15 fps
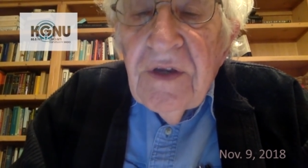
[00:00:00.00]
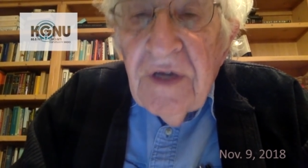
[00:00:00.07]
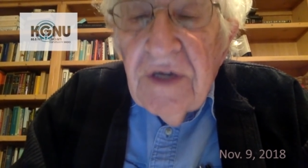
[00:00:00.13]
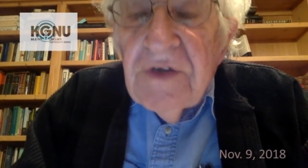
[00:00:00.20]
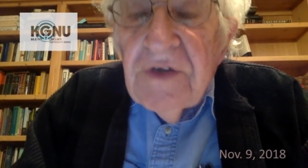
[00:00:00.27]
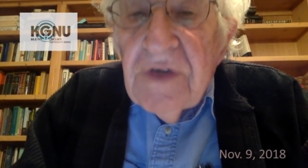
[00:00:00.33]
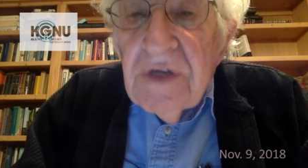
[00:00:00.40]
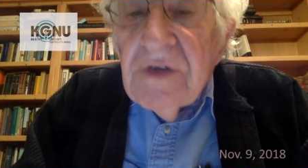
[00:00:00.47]

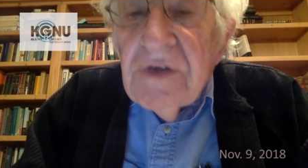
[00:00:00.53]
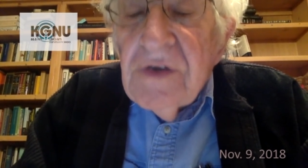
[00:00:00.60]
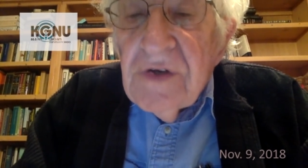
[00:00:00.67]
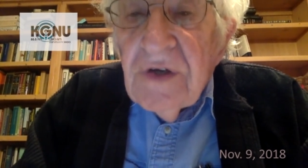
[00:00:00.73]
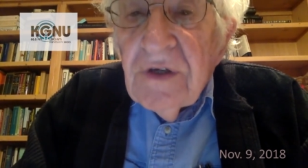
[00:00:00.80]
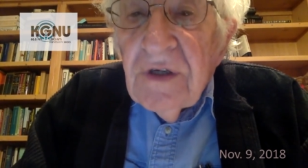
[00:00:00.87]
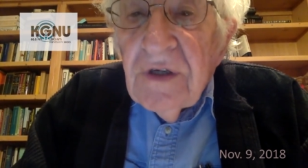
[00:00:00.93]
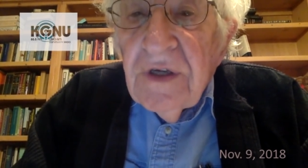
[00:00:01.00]
States is
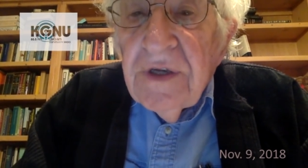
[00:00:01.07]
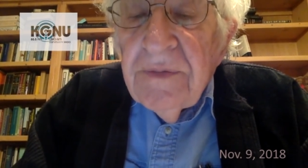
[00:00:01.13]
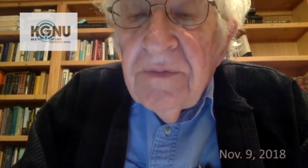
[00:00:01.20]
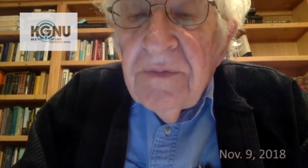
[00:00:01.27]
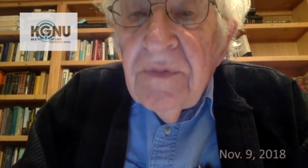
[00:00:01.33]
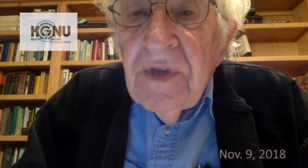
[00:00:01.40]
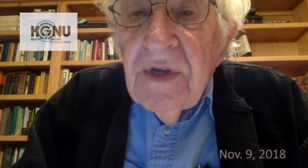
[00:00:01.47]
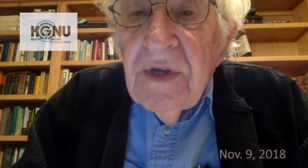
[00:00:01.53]
certainly
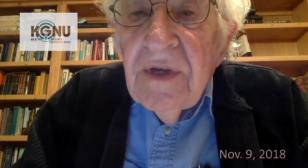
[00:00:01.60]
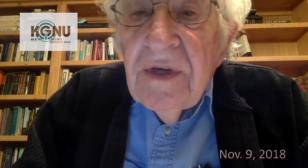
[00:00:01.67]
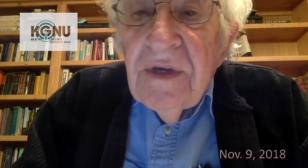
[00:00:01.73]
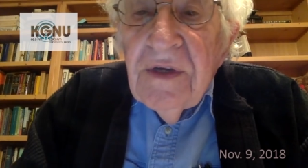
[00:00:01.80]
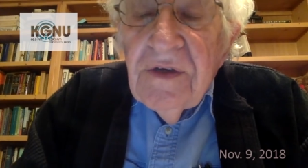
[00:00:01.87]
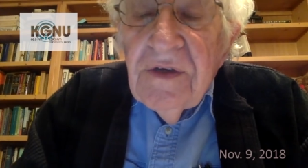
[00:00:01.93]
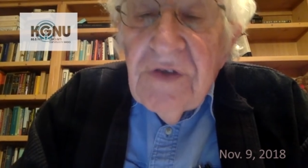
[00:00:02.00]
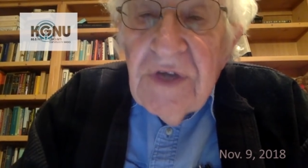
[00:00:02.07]

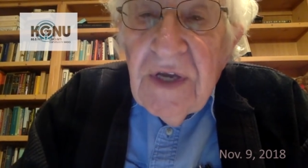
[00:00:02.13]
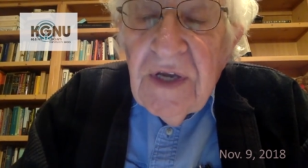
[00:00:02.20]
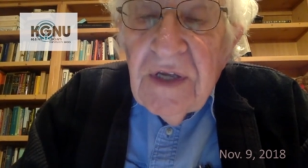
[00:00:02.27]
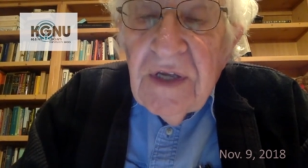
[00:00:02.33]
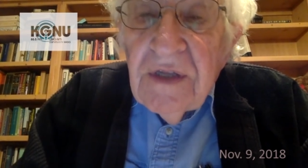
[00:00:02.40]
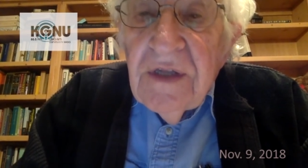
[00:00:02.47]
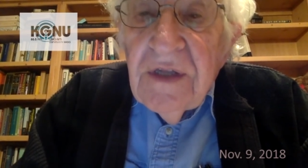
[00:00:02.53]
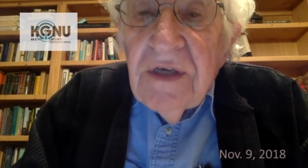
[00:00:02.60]
setting
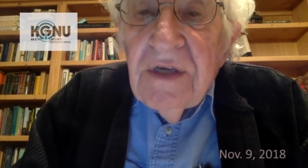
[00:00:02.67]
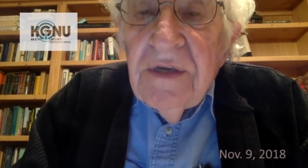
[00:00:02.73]
the